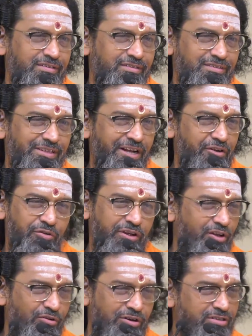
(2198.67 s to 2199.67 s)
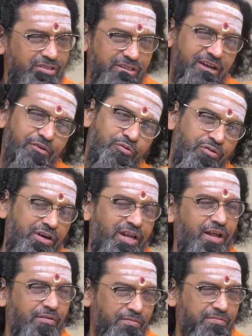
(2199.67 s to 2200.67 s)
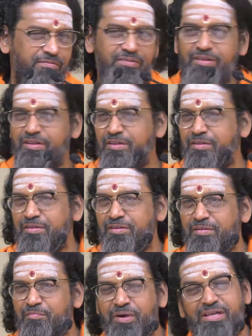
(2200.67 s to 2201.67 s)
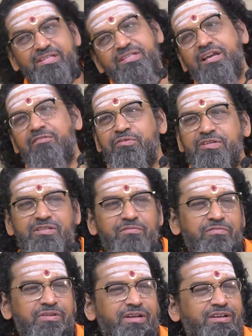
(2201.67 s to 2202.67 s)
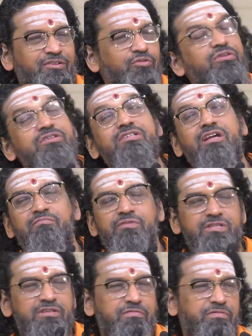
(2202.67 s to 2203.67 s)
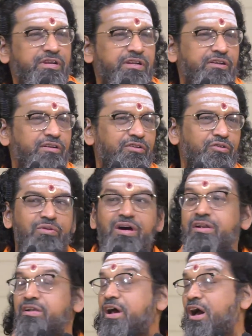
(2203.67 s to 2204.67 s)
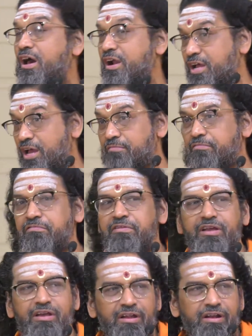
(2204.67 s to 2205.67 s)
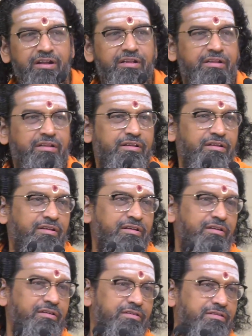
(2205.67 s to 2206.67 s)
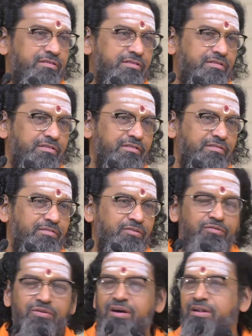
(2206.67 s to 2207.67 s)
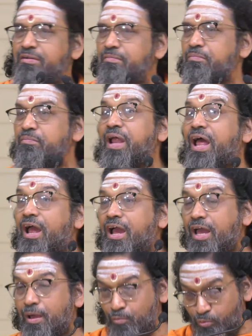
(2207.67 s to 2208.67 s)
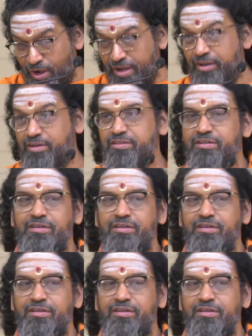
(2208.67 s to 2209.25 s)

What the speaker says: That you cannot say I don't have. Myself is different, yourself is different. You are dark, I am fair. You are black, I am white.